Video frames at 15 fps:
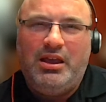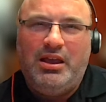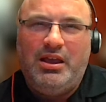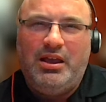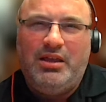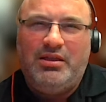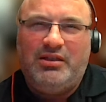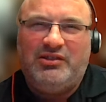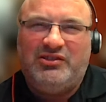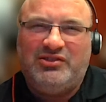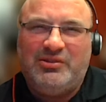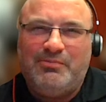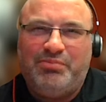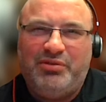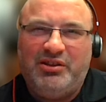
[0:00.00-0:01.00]
the
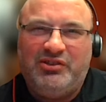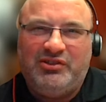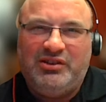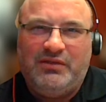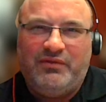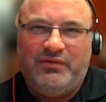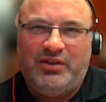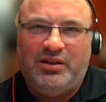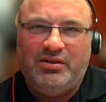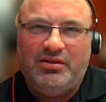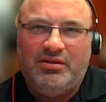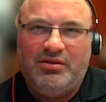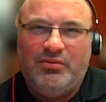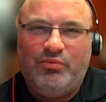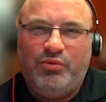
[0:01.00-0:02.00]
simplicity of it
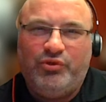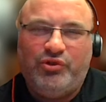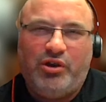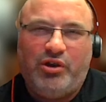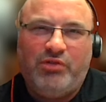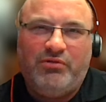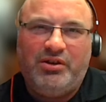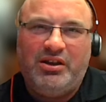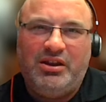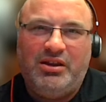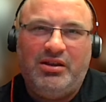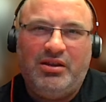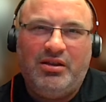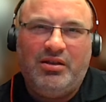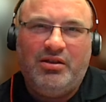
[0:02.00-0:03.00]
was already
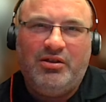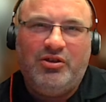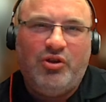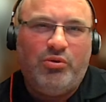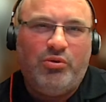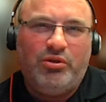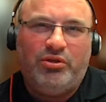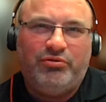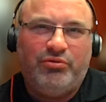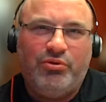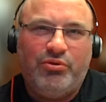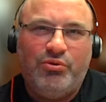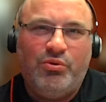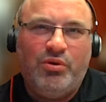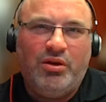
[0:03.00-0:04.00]
going
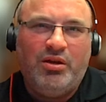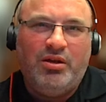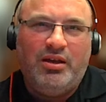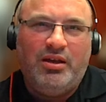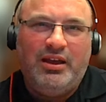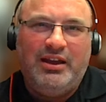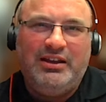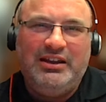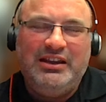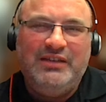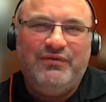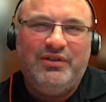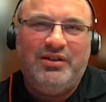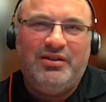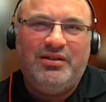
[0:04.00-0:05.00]
through, and
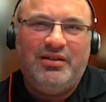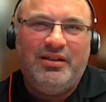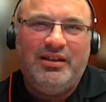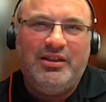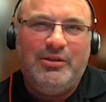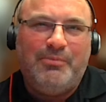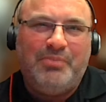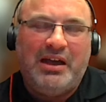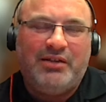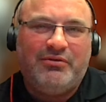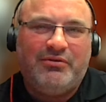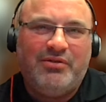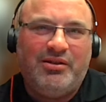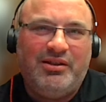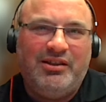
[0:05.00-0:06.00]
even in the
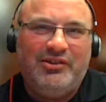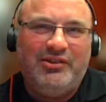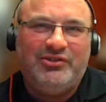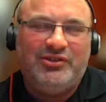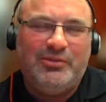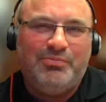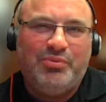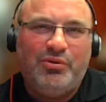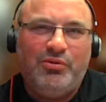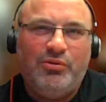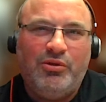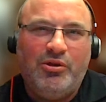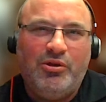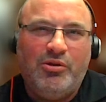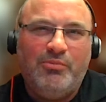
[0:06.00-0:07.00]
background, His simple
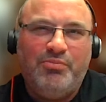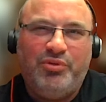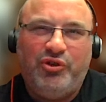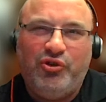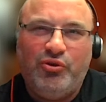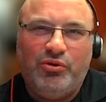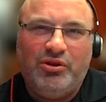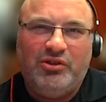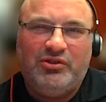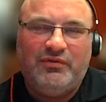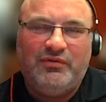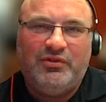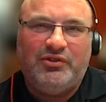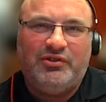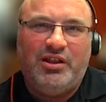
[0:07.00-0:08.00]
pureness of
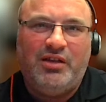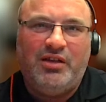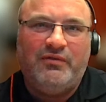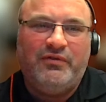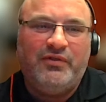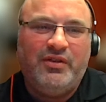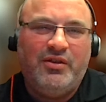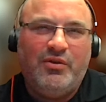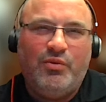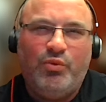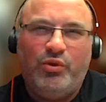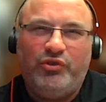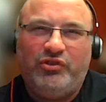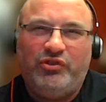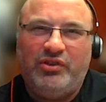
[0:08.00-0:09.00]
His love
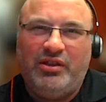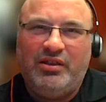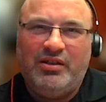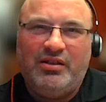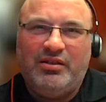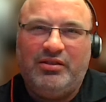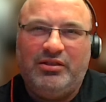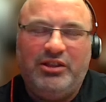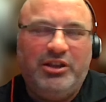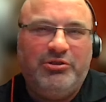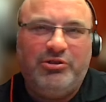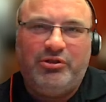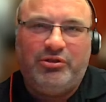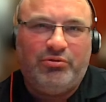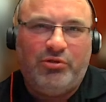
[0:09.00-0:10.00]
was
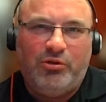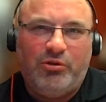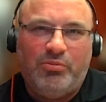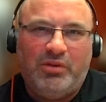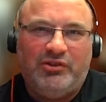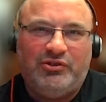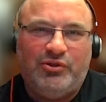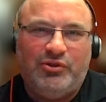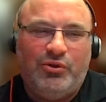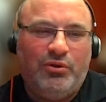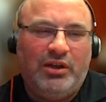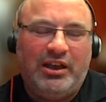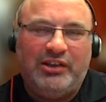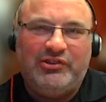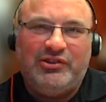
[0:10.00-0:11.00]
littered throughout my
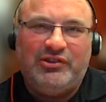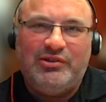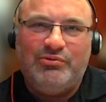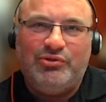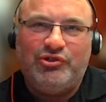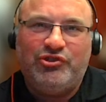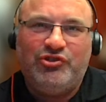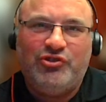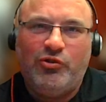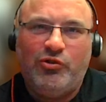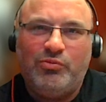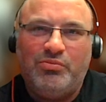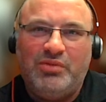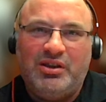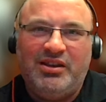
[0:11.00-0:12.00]
soul as He was
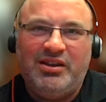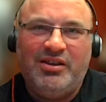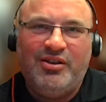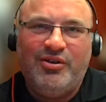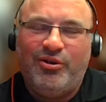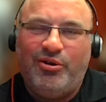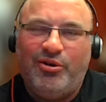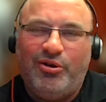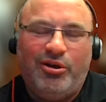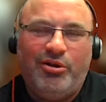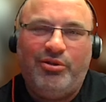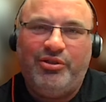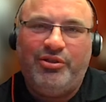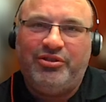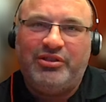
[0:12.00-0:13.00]
showing me
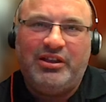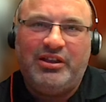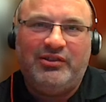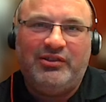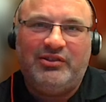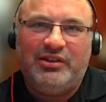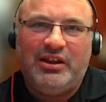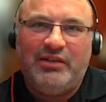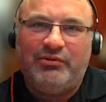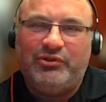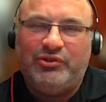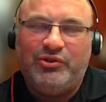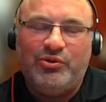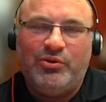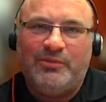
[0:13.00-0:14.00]
all the things that I was
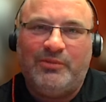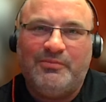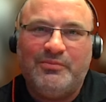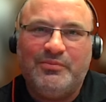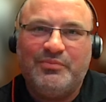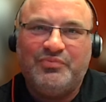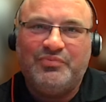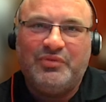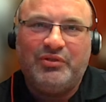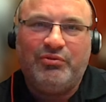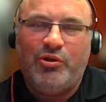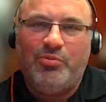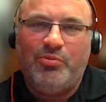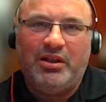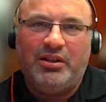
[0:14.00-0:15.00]
doing
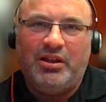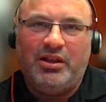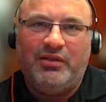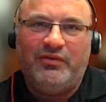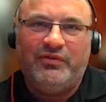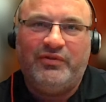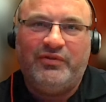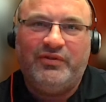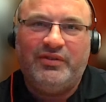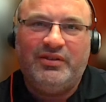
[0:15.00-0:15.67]
throughout my life,